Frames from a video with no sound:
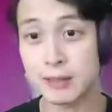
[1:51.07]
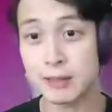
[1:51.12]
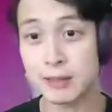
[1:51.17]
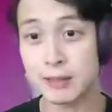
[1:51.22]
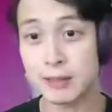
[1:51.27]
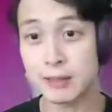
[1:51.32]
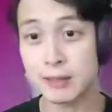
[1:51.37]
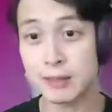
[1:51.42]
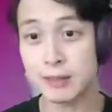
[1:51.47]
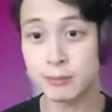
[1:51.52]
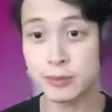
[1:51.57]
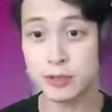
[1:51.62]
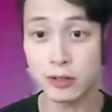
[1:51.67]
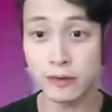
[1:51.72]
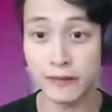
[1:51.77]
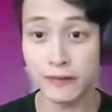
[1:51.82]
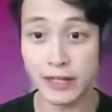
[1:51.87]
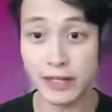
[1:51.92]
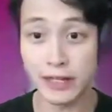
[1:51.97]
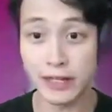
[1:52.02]
sort of
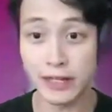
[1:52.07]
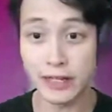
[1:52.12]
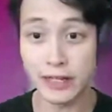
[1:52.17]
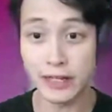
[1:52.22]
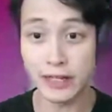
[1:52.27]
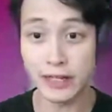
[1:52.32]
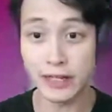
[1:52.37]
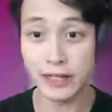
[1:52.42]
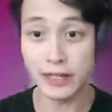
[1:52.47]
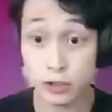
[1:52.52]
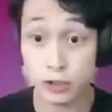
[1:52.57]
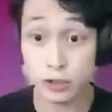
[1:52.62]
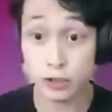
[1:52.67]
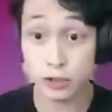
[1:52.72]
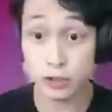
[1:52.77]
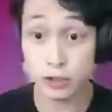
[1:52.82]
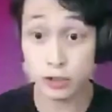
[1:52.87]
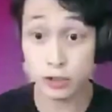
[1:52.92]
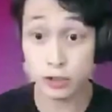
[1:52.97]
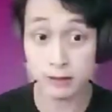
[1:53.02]
interoperable
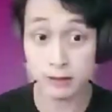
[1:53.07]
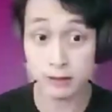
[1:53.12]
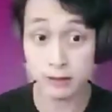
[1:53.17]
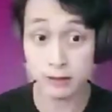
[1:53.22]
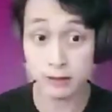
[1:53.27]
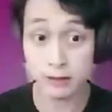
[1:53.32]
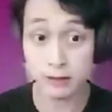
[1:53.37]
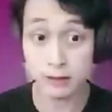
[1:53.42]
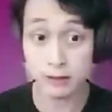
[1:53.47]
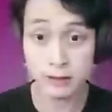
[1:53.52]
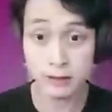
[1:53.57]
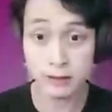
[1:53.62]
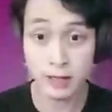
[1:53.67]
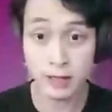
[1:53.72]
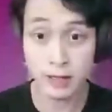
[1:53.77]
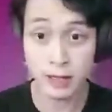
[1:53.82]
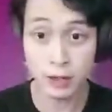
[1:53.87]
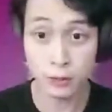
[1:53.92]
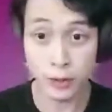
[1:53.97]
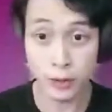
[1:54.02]
solution as well.
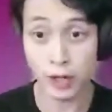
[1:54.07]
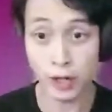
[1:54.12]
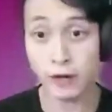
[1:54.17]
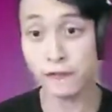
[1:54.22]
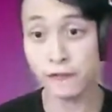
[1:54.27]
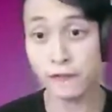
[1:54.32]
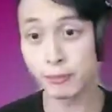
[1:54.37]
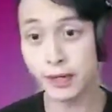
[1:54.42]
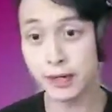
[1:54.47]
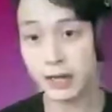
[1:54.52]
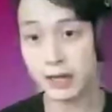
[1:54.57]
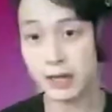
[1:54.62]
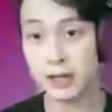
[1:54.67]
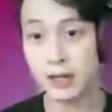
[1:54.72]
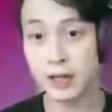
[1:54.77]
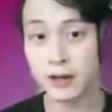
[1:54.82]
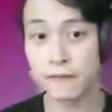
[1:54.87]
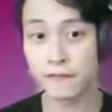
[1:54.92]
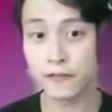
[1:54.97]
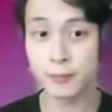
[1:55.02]
We heard from Nick
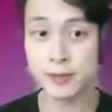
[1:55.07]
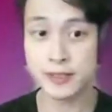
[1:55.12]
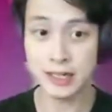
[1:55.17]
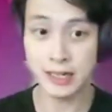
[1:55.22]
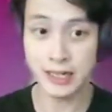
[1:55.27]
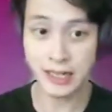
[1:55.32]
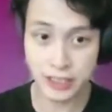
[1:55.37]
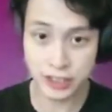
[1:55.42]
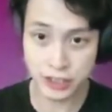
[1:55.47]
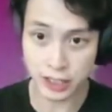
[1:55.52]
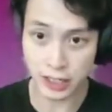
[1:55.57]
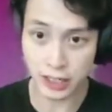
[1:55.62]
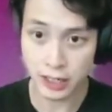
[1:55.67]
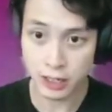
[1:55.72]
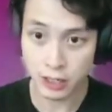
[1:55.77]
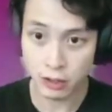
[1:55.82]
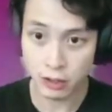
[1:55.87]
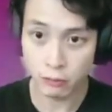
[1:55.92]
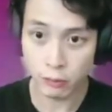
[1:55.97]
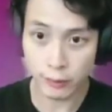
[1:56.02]
from Celestia,
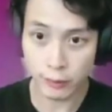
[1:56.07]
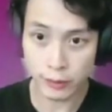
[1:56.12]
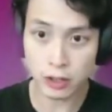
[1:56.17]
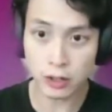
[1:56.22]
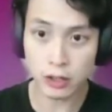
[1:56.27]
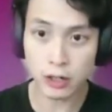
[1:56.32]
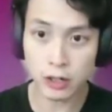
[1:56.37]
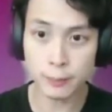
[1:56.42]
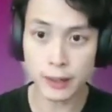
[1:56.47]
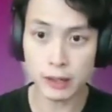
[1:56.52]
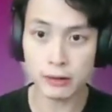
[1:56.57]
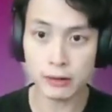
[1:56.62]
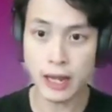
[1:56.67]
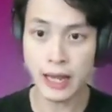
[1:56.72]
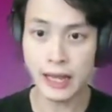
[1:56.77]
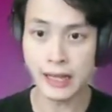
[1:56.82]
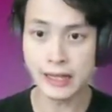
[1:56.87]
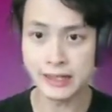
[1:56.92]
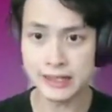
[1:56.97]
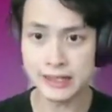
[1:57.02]
where we talk about
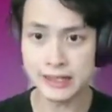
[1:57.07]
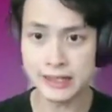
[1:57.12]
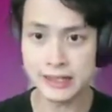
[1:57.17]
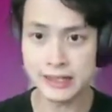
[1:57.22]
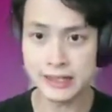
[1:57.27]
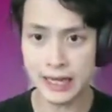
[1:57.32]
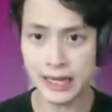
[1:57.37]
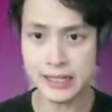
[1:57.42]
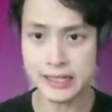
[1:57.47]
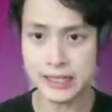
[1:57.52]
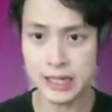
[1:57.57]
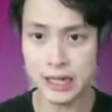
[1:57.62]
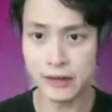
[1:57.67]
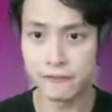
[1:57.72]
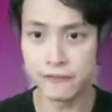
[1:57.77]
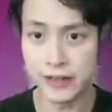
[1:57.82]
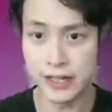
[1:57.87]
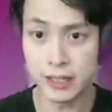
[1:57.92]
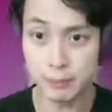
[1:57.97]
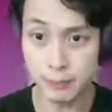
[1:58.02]
data
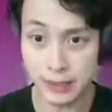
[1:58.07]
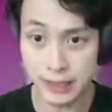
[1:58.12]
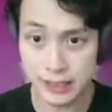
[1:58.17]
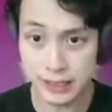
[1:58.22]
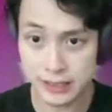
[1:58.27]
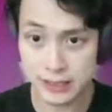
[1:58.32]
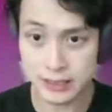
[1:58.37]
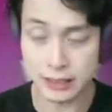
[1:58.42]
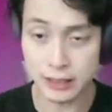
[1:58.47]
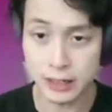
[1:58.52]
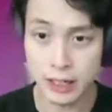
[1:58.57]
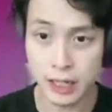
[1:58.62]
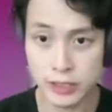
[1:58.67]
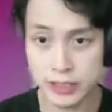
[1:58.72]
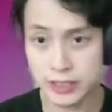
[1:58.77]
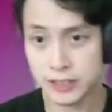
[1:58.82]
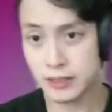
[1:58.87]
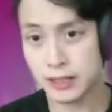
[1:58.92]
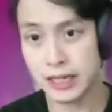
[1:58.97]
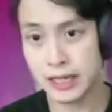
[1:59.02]
availability, which
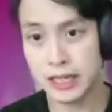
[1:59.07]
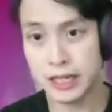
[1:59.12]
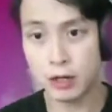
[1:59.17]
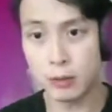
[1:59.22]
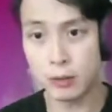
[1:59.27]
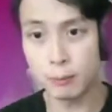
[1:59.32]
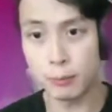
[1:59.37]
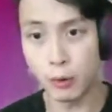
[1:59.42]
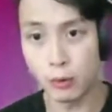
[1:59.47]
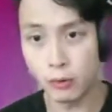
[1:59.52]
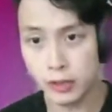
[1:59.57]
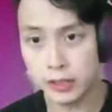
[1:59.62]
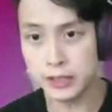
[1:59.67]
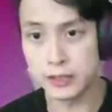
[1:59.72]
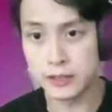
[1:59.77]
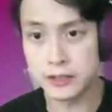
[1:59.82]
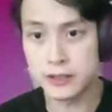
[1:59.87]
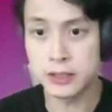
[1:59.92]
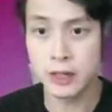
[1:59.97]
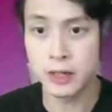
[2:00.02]
is a key
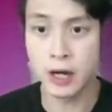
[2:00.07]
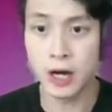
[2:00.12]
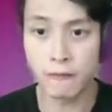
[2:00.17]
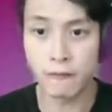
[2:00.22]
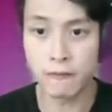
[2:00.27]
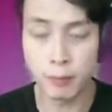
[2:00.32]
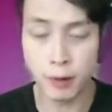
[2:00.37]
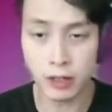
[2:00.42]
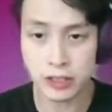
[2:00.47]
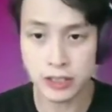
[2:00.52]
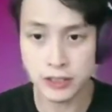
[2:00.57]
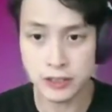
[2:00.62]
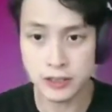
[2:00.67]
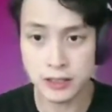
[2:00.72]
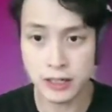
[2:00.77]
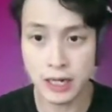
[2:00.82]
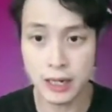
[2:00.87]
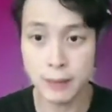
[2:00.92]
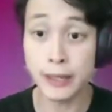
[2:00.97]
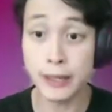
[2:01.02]
component of blockchains
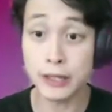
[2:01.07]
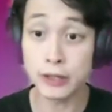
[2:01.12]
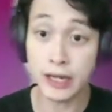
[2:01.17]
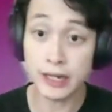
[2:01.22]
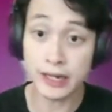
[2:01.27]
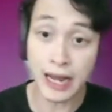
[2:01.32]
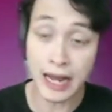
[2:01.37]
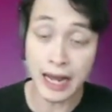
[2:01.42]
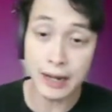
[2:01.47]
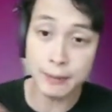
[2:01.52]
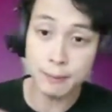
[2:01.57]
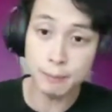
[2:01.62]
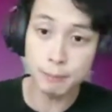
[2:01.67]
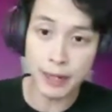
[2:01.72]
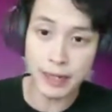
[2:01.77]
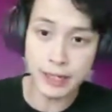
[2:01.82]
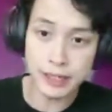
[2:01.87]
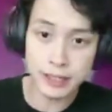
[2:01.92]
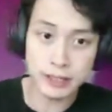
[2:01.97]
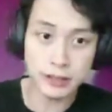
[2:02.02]
today, but you can
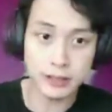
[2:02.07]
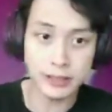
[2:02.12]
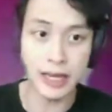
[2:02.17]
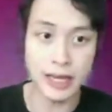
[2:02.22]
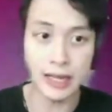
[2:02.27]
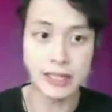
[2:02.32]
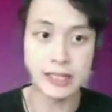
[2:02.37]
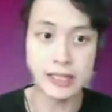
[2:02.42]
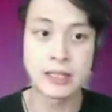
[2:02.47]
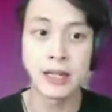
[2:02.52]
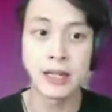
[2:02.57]
unbundle that.